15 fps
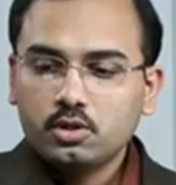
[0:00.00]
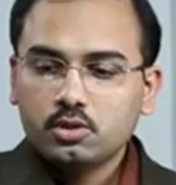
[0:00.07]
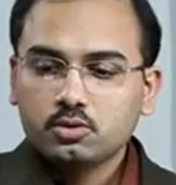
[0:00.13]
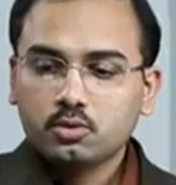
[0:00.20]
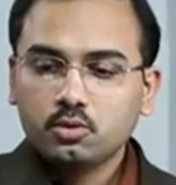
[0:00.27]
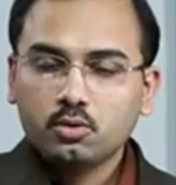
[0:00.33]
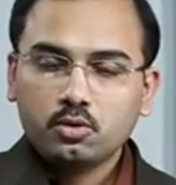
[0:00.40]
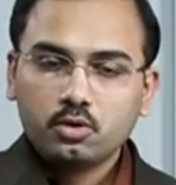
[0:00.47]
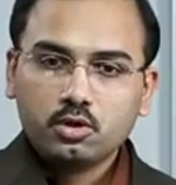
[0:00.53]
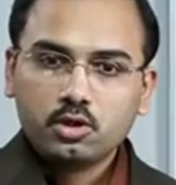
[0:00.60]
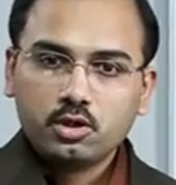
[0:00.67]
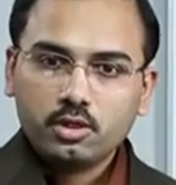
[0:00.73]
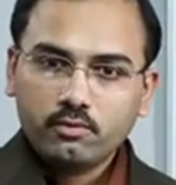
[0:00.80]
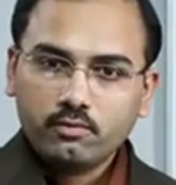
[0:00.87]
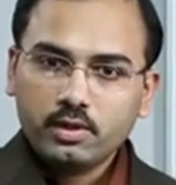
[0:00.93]
So
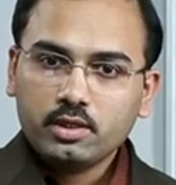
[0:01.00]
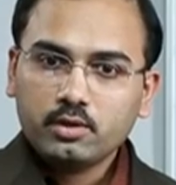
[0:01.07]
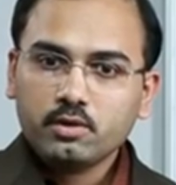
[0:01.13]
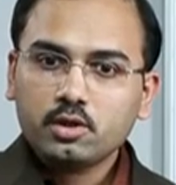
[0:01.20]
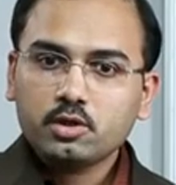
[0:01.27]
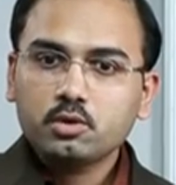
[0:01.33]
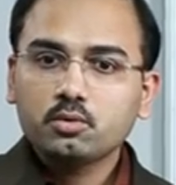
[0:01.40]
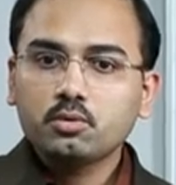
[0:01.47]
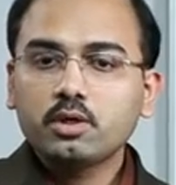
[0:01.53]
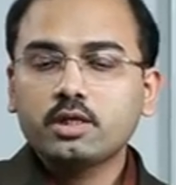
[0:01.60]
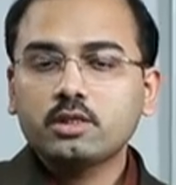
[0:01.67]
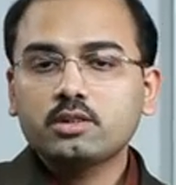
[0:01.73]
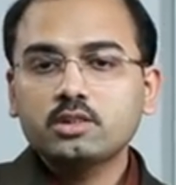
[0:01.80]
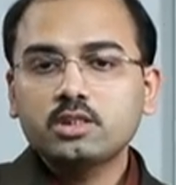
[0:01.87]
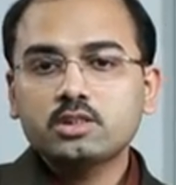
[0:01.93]
whenever you
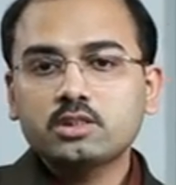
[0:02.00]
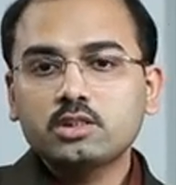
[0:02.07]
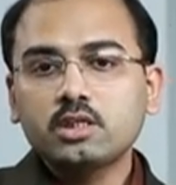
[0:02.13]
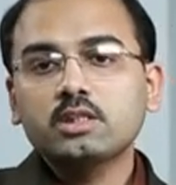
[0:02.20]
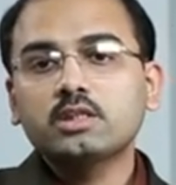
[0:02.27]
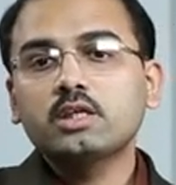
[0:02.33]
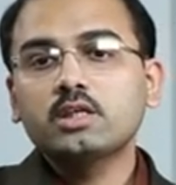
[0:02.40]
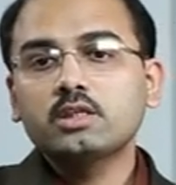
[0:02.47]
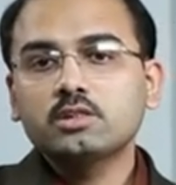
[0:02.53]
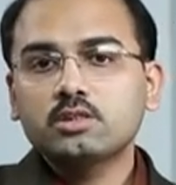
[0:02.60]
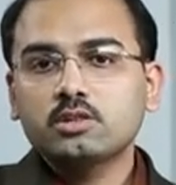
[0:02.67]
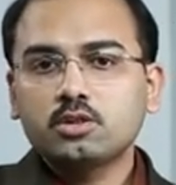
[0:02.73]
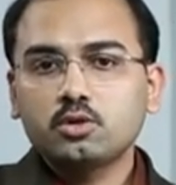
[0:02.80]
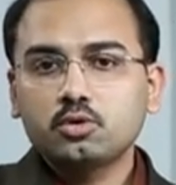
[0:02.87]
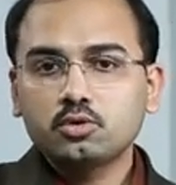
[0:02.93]
get these three
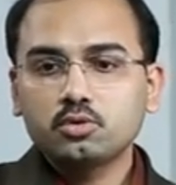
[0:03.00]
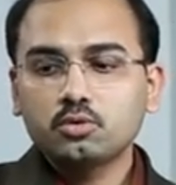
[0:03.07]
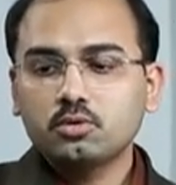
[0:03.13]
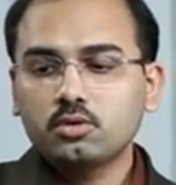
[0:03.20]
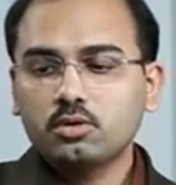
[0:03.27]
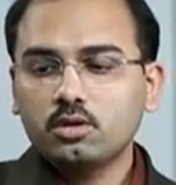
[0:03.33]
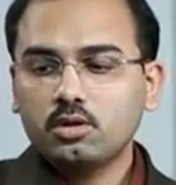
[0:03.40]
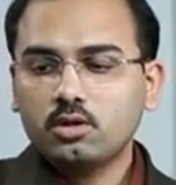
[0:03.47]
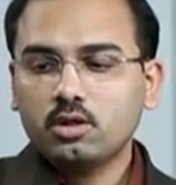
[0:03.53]
things, you should